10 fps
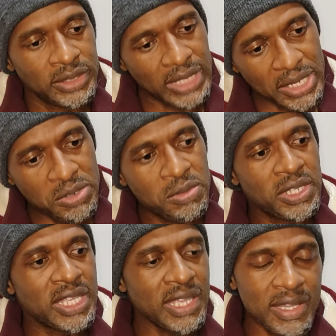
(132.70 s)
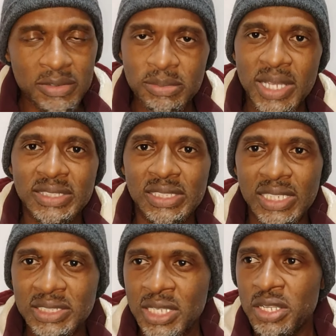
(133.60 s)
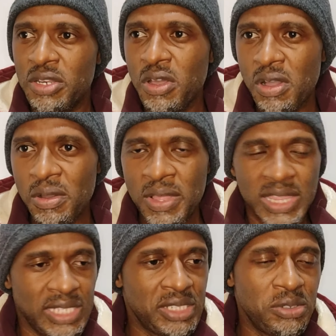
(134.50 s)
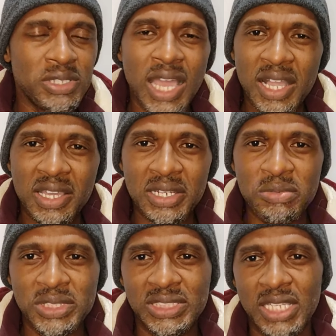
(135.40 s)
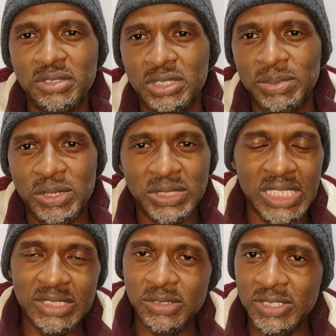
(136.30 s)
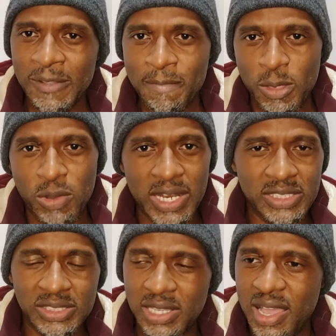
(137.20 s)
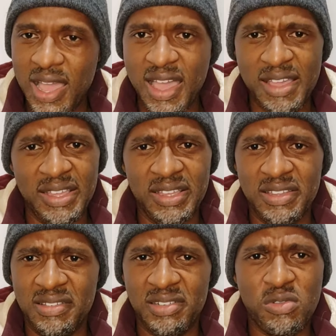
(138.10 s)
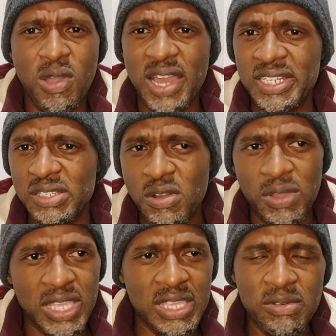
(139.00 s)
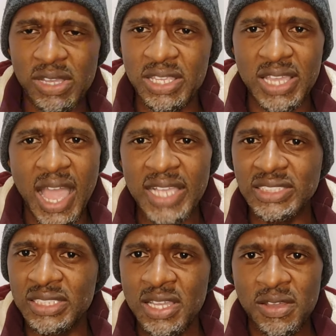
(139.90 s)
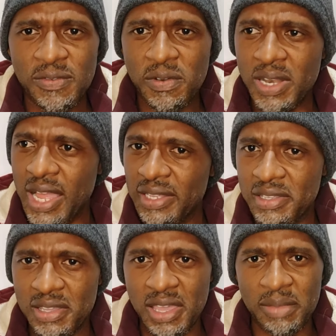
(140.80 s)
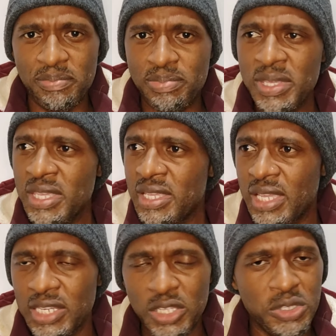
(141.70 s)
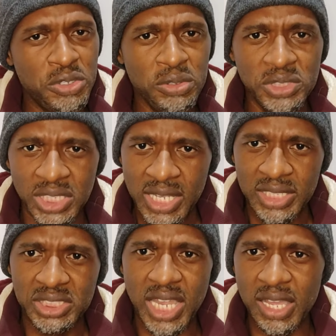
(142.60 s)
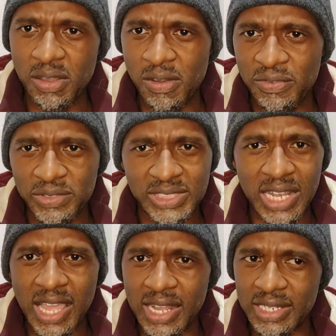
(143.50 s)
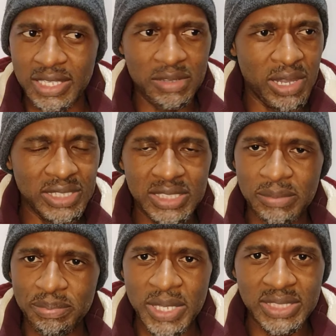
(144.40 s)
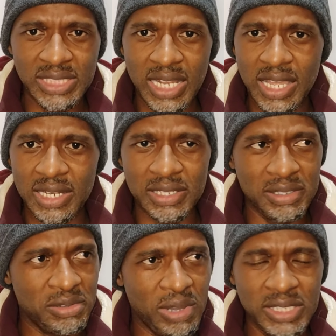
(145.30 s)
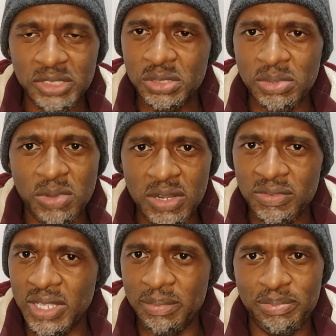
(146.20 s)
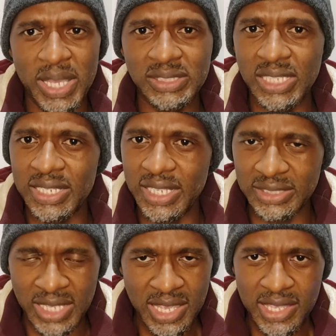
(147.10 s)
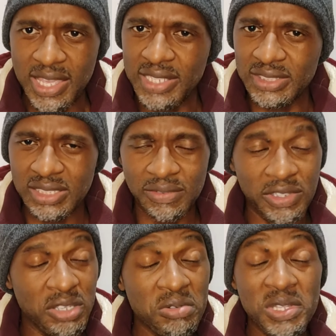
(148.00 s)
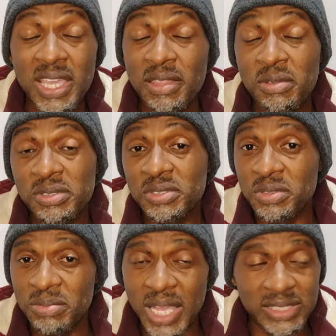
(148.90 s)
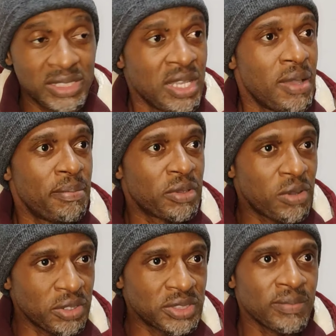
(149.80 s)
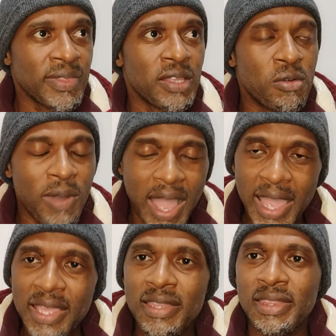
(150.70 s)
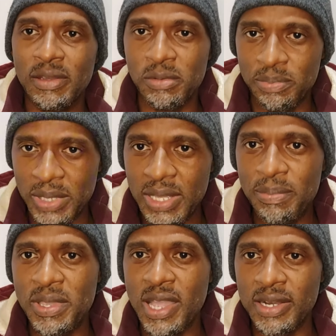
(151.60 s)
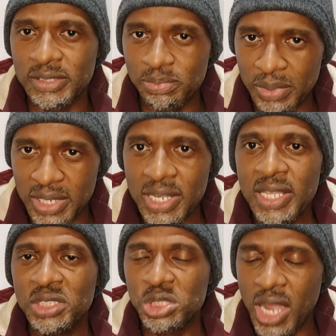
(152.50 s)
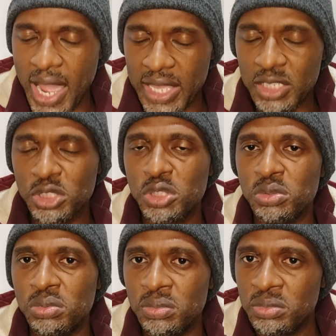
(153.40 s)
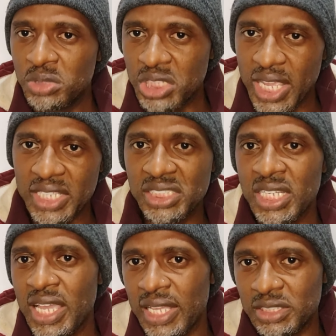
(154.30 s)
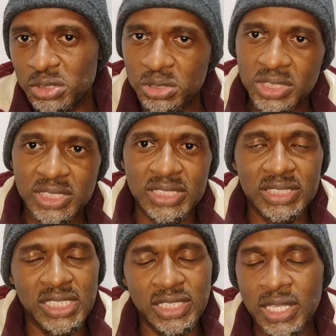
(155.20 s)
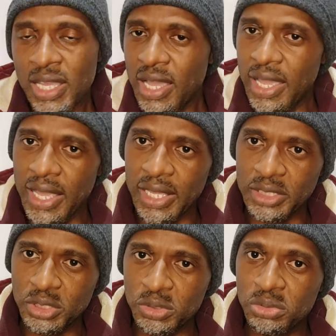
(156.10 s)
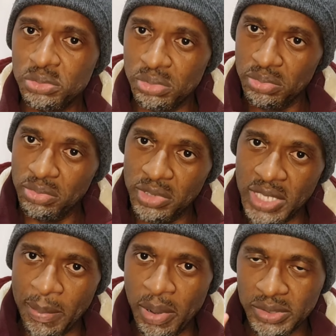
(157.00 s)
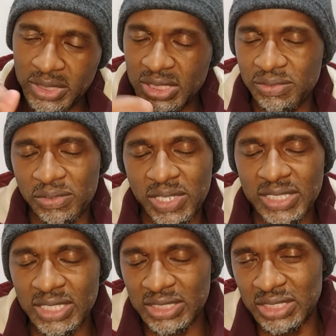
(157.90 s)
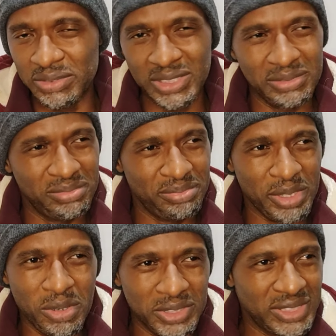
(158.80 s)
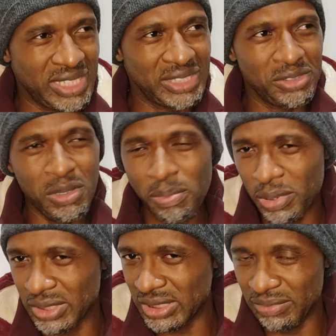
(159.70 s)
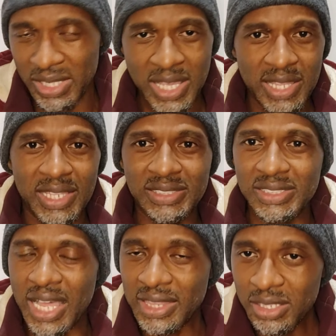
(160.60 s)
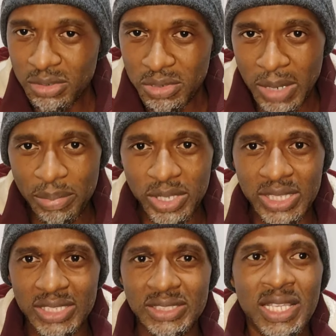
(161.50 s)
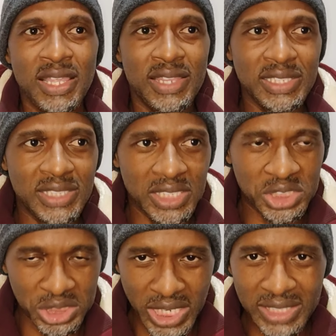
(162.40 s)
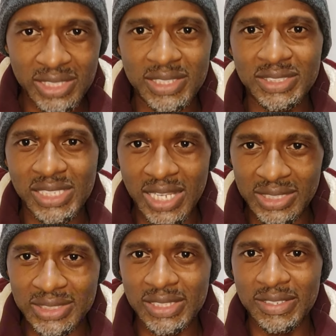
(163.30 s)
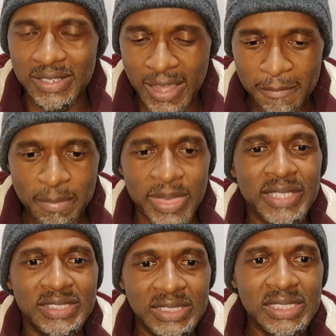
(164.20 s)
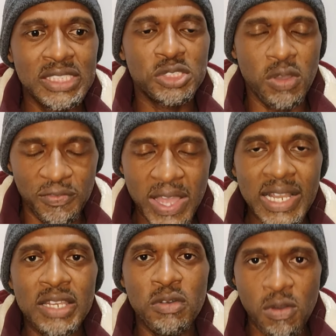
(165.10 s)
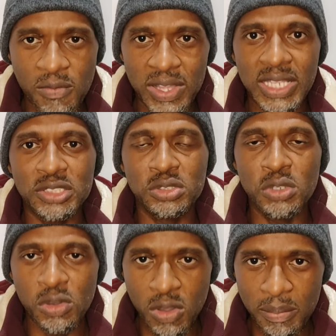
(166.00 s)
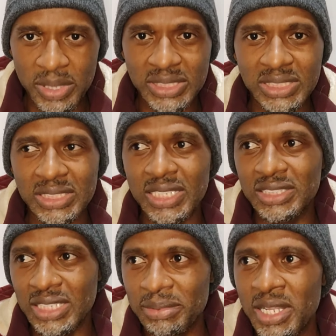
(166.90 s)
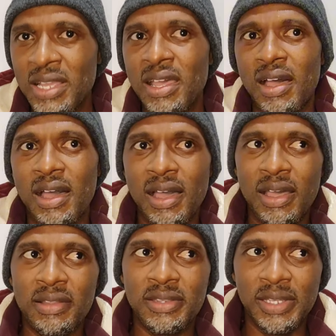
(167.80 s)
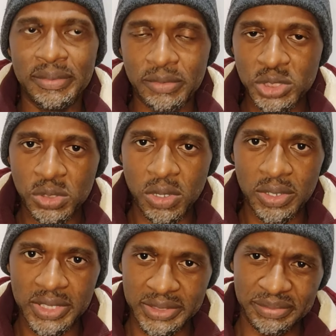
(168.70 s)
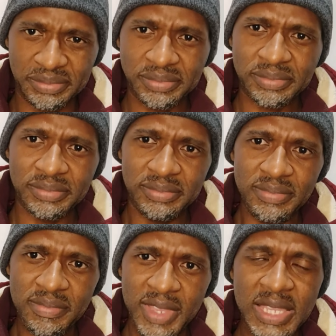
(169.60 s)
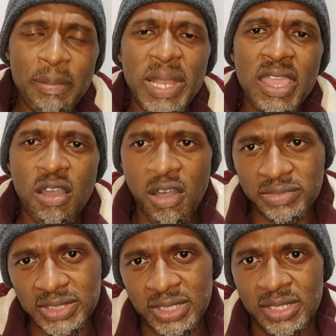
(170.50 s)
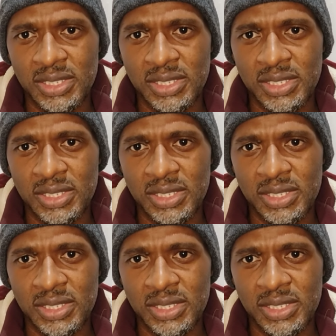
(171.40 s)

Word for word: Then you will hear rumors that no, they did not agree with Santos because Santos was uh, requiring or he, he asked for like a big and a huge chunk of salary. He wanted a big salary. He wanted to be one of the best earners here in South Africa. You'd hear those rumors because why there will be PR spin trying to change and twist this thing uh, to the positive of Kaizer Chiefs because there's no positive, there's nothing good about this, that they dragged this deal until now. The season is finally over. There's no competition except uh, the, what you call this, the playoffs.